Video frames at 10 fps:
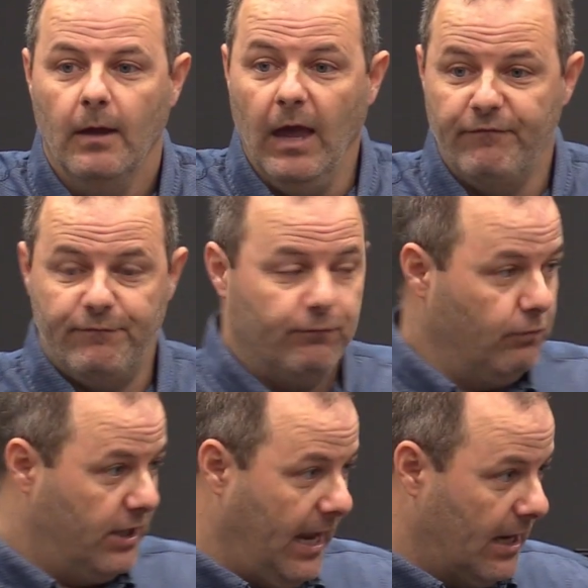If
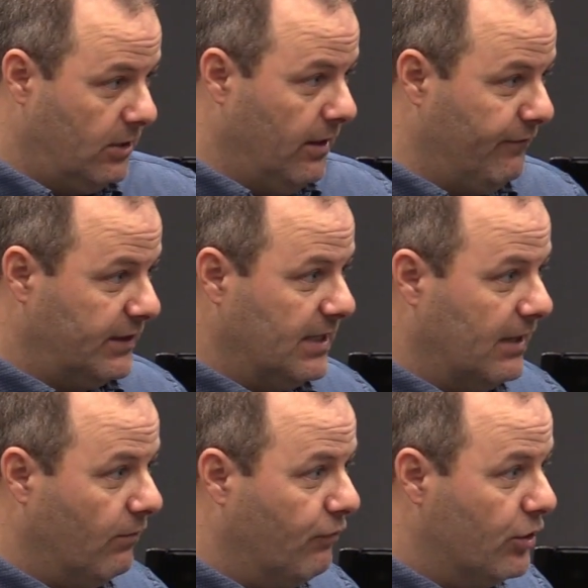we can't
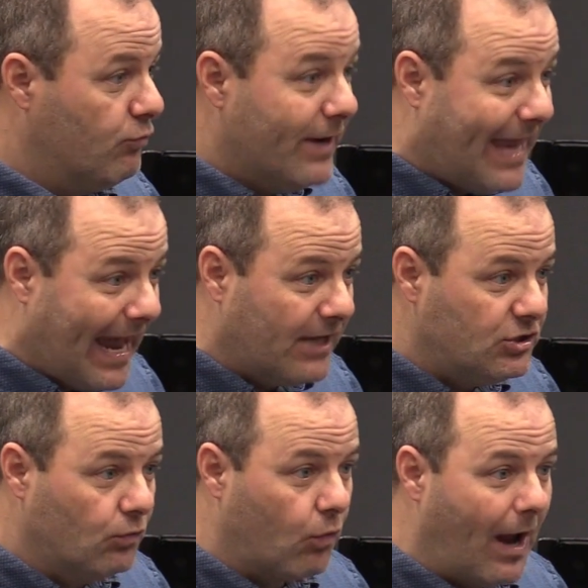
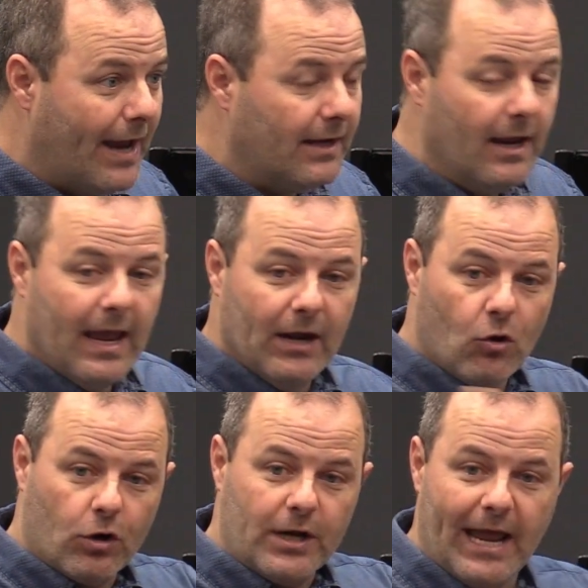do right
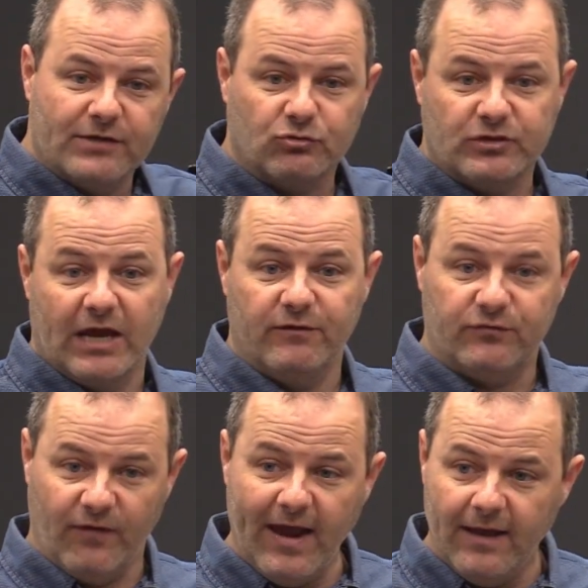in order to
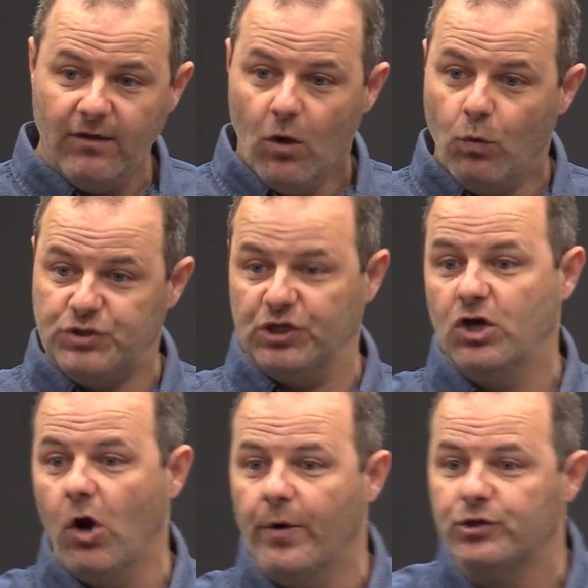exercise faith, we
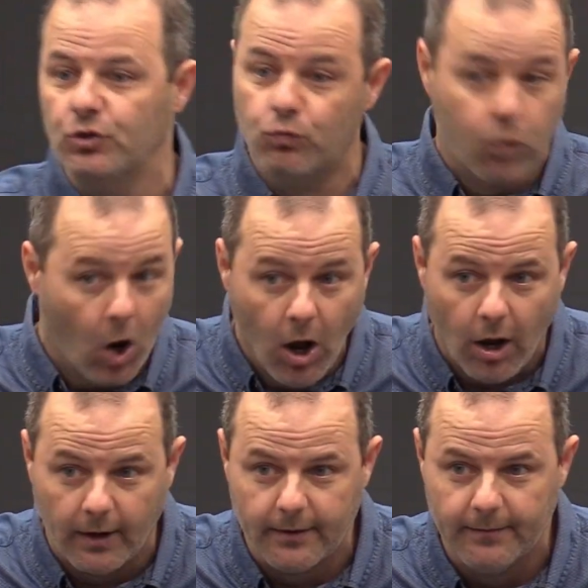should go and do wrong.